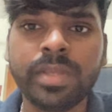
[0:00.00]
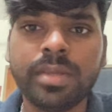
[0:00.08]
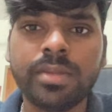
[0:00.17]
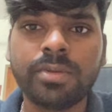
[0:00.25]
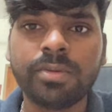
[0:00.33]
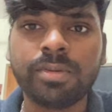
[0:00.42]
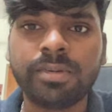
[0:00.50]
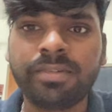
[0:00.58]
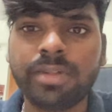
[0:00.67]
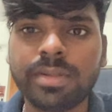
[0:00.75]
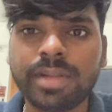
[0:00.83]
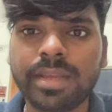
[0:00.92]
So Swift
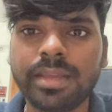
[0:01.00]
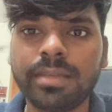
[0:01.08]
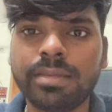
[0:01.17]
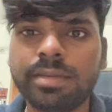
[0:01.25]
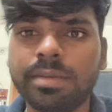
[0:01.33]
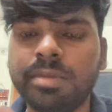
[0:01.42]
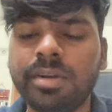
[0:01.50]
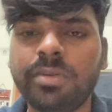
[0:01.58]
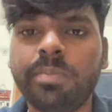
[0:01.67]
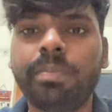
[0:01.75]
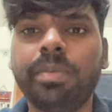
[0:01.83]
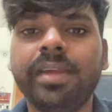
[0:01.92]
is like a similar to
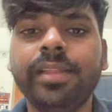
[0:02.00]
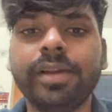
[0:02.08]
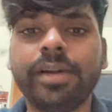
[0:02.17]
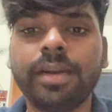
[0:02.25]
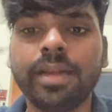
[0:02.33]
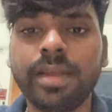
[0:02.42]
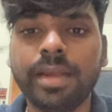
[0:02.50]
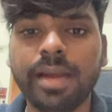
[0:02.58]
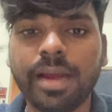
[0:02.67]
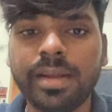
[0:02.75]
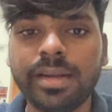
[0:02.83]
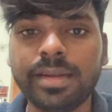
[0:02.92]
Python,
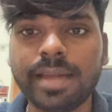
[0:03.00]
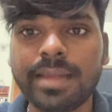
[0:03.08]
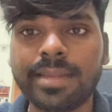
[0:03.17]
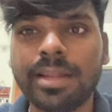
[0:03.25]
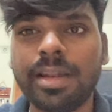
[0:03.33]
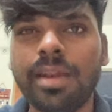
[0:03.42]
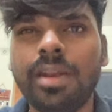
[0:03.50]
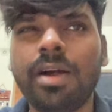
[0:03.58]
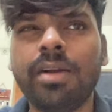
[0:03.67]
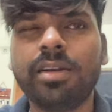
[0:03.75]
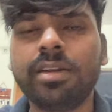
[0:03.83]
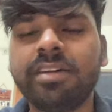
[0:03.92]
and it has a
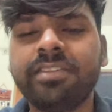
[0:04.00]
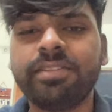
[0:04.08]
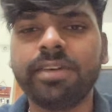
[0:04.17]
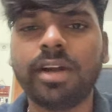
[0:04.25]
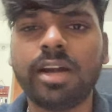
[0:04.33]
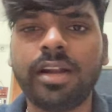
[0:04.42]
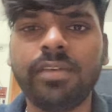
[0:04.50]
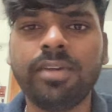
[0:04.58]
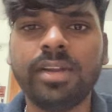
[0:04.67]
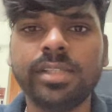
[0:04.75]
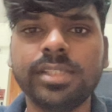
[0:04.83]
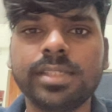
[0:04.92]
lot of
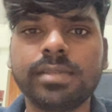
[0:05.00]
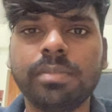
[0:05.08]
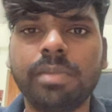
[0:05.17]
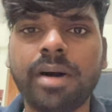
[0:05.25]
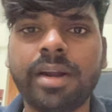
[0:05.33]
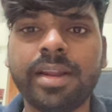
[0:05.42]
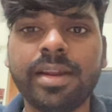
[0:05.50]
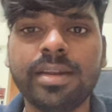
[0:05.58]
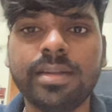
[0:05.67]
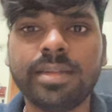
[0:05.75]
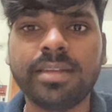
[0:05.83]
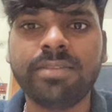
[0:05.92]
advantages. Modern and
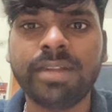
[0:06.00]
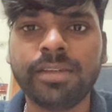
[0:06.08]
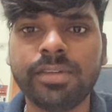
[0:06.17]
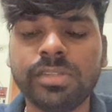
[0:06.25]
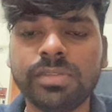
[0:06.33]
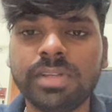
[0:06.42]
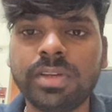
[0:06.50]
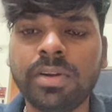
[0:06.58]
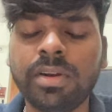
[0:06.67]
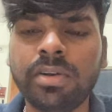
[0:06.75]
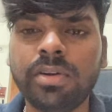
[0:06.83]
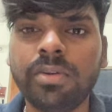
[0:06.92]
safe language. We
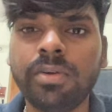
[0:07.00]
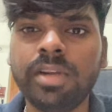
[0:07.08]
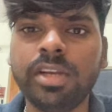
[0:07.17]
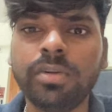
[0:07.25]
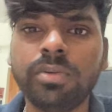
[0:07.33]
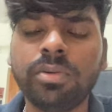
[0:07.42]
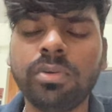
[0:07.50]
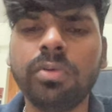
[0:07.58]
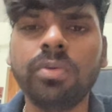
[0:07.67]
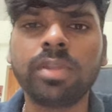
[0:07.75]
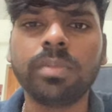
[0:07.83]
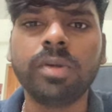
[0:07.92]
don't need to
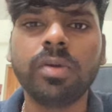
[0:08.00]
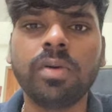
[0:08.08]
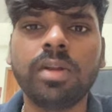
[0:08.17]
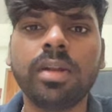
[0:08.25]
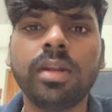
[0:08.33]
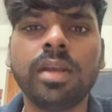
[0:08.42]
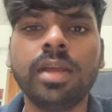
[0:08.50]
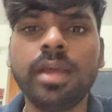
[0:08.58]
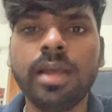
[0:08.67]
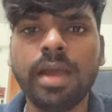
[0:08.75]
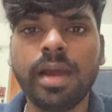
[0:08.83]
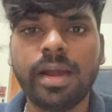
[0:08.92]
do semicolon,
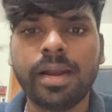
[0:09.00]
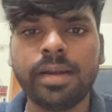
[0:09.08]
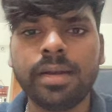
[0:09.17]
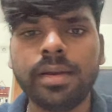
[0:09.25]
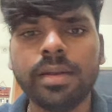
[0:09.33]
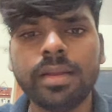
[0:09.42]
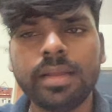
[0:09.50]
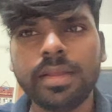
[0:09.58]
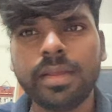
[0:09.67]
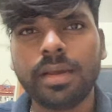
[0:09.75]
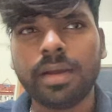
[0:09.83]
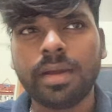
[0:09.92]
and
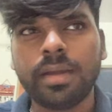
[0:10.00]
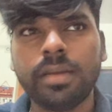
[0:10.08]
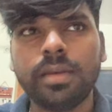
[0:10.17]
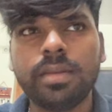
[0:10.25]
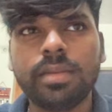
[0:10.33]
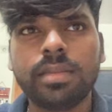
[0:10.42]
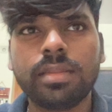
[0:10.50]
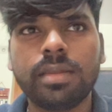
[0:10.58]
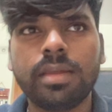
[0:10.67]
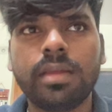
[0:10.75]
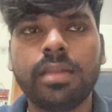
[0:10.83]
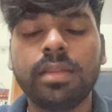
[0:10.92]
it's
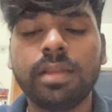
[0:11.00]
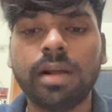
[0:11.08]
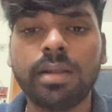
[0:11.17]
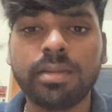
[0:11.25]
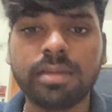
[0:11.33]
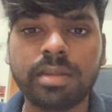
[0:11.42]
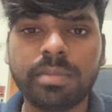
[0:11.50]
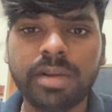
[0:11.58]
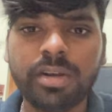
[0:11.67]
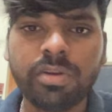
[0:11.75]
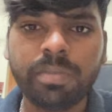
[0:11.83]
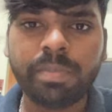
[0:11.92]
also similar
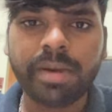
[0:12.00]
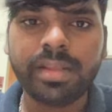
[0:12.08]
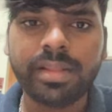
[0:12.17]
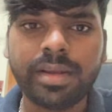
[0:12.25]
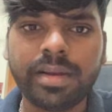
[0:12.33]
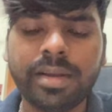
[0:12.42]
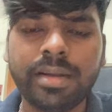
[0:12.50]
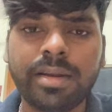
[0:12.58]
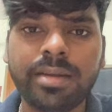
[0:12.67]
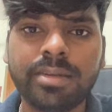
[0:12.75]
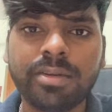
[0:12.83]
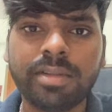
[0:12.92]
to Python, and
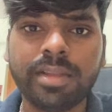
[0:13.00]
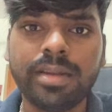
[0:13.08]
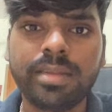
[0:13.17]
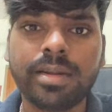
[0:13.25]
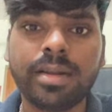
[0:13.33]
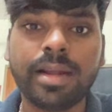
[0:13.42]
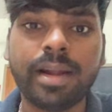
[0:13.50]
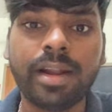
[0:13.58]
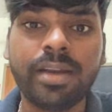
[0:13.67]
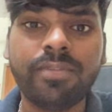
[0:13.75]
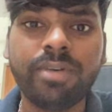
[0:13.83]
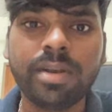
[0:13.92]
also it's an
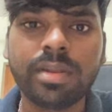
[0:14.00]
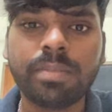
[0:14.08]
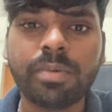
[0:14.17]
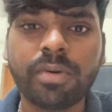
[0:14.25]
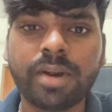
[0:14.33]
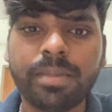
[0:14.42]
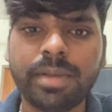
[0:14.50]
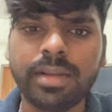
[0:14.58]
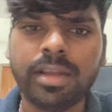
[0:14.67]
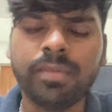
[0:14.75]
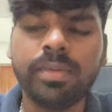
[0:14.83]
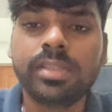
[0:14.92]
advanced programming
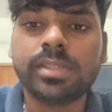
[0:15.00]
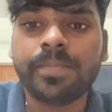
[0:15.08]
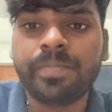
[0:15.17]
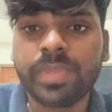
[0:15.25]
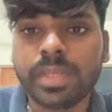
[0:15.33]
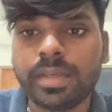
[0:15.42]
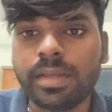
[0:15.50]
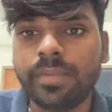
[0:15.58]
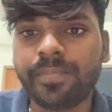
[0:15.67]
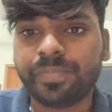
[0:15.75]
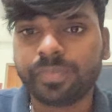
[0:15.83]
language in